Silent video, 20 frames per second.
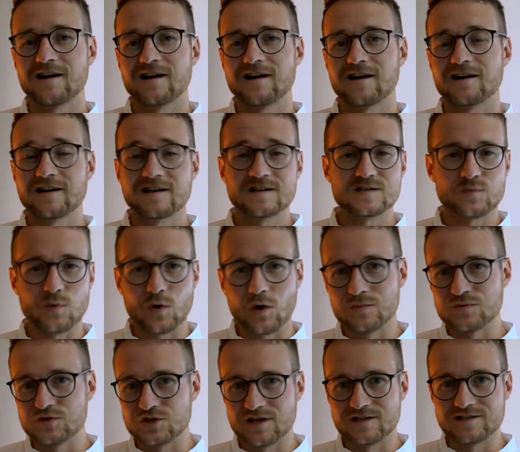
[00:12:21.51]
I guess what
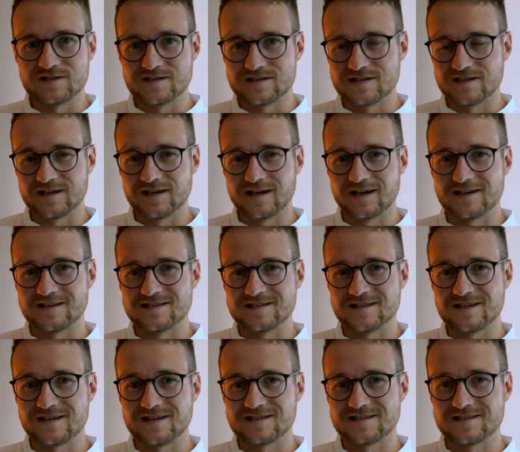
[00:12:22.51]
I'm trying to say guys
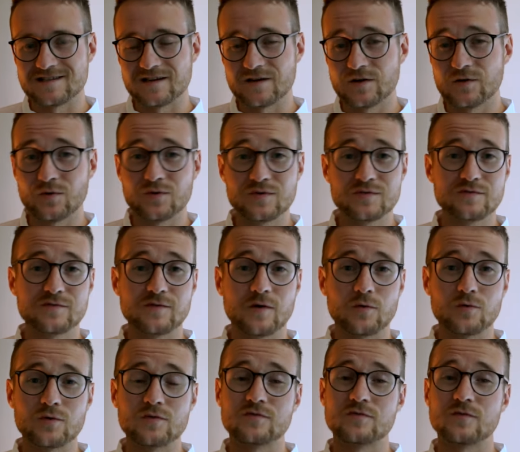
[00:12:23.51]
is that going
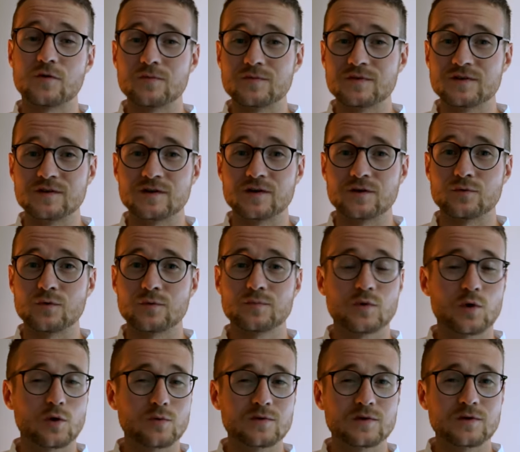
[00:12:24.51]
forward from here we're
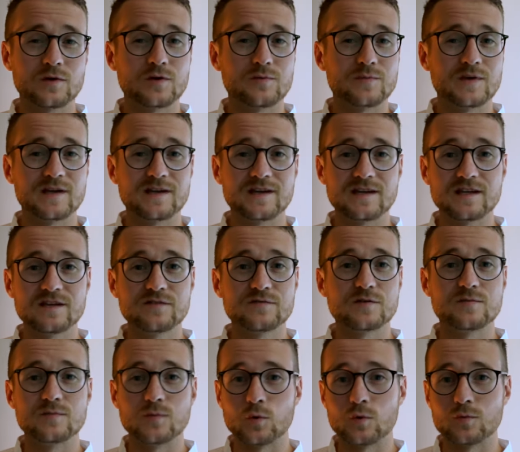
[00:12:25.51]
probably going to make
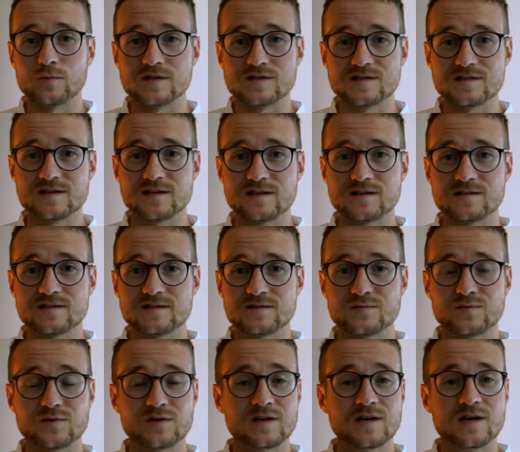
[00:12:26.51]
even more mistakes
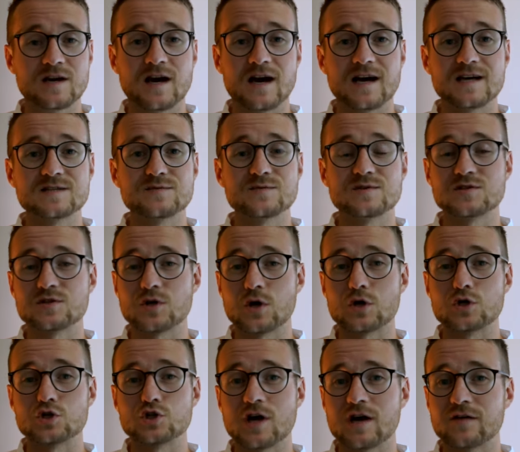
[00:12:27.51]
as we
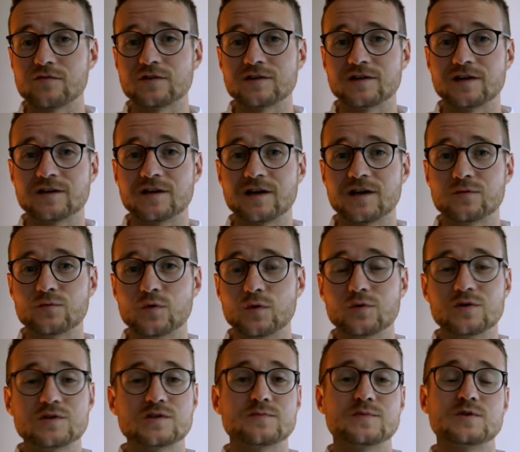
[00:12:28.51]
start travelling again. We
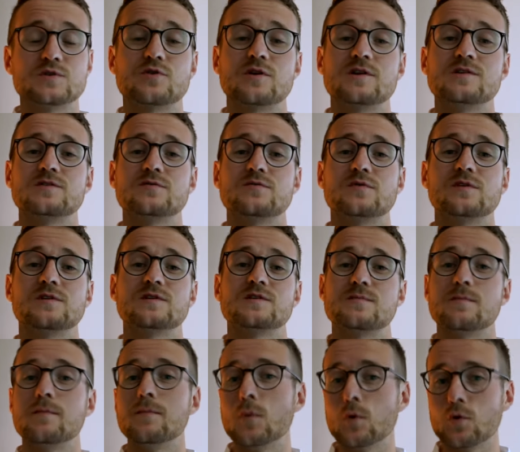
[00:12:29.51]
want to be trying to release
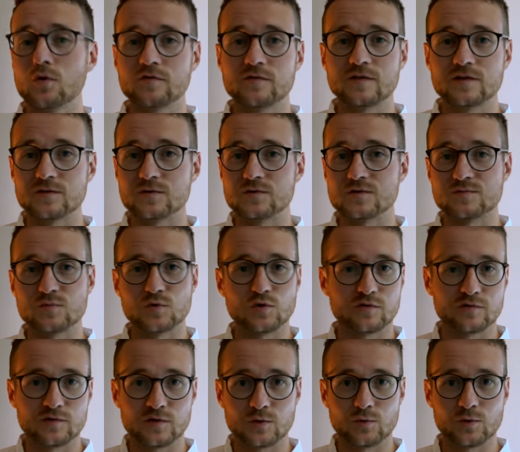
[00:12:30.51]
more videos more
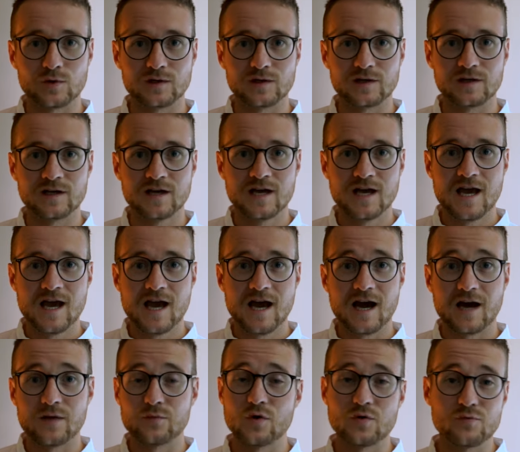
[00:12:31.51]
frequently,
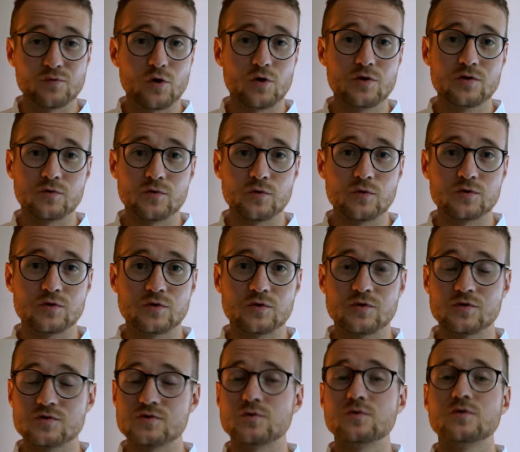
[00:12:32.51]
and when we're on the road
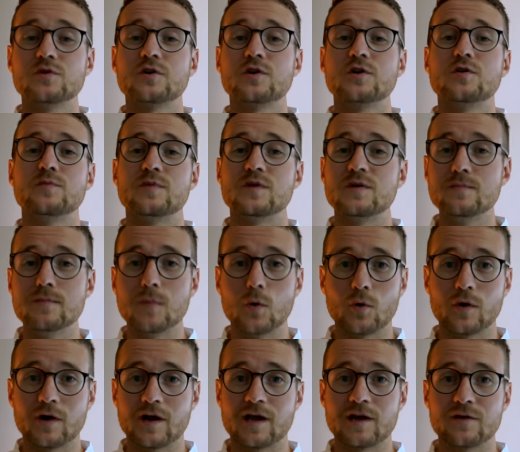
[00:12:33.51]
there's only going to be
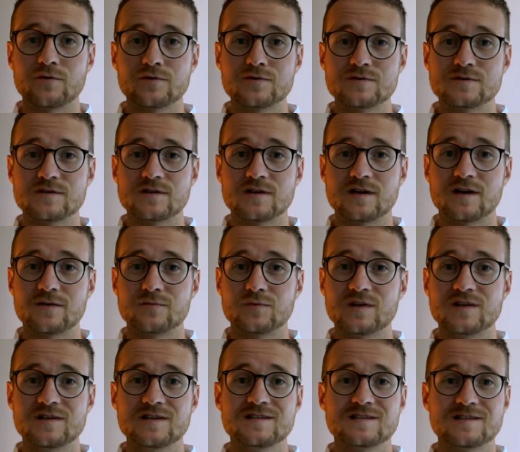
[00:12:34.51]
more errors, and
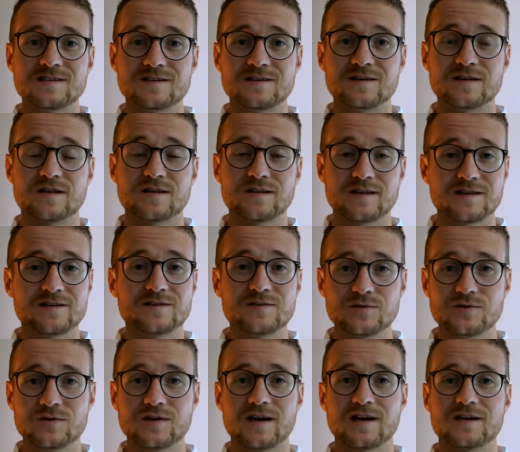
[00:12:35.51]
we need to thank
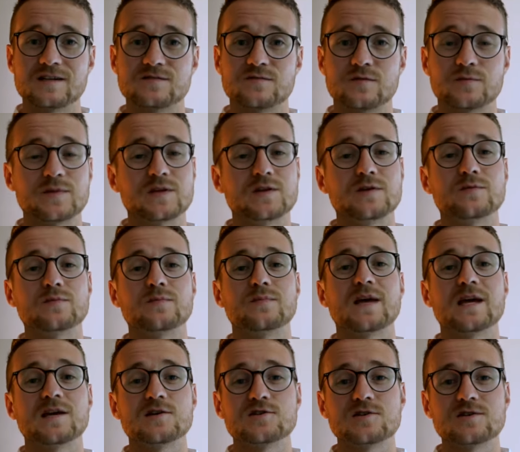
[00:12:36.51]
you guys for being
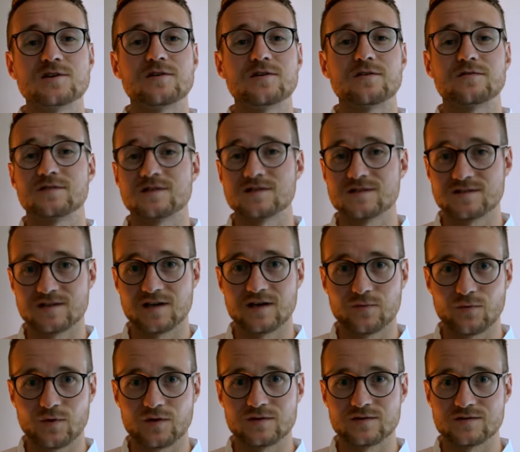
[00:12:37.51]
patient enough to stick
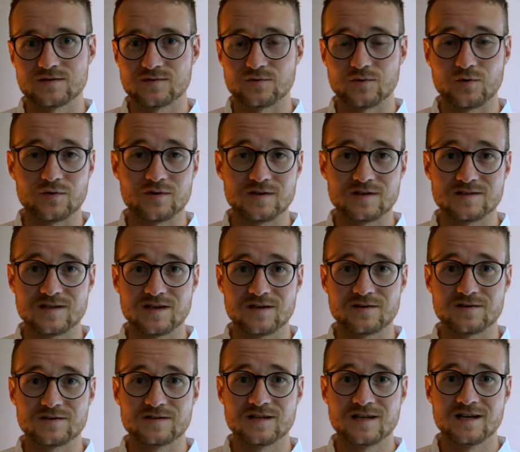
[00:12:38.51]
with us throughout these
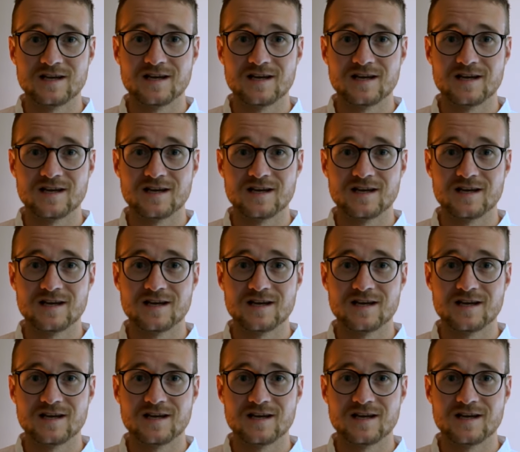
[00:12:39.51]
errors.